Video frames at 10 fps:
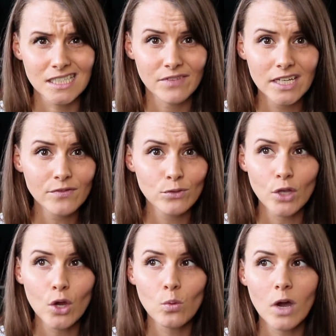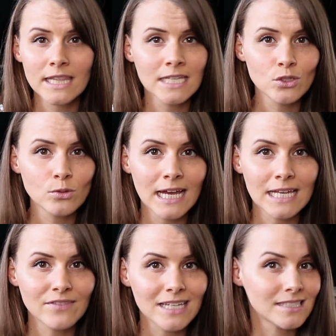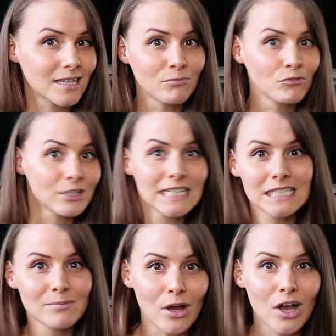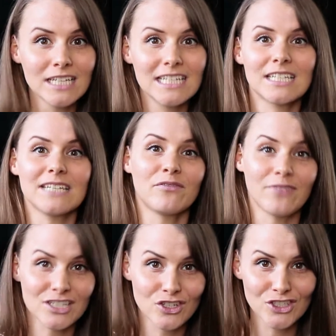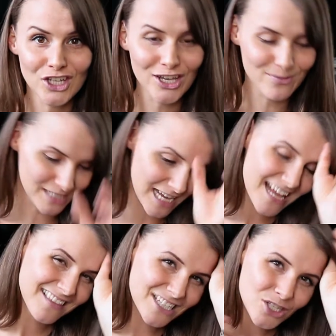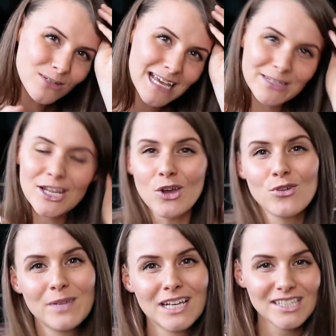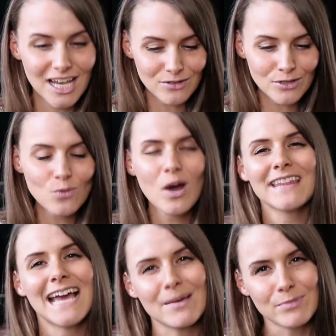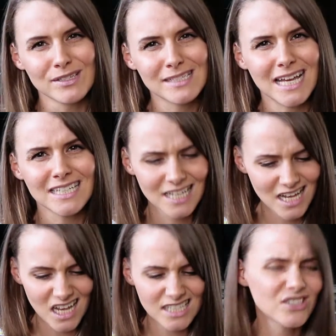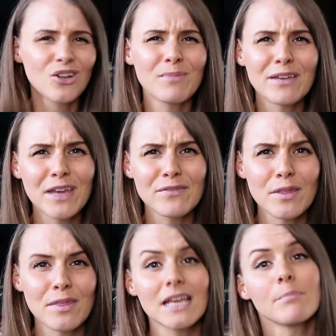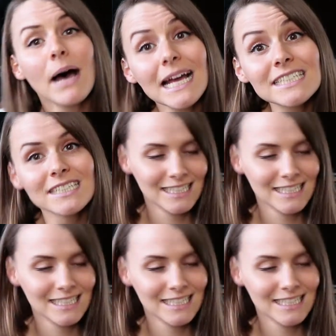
If any of you know why they do that, if there's some reason behind it in fashion terms, then do let me know, because I don't know why that happens, and it's not my favorite thing, but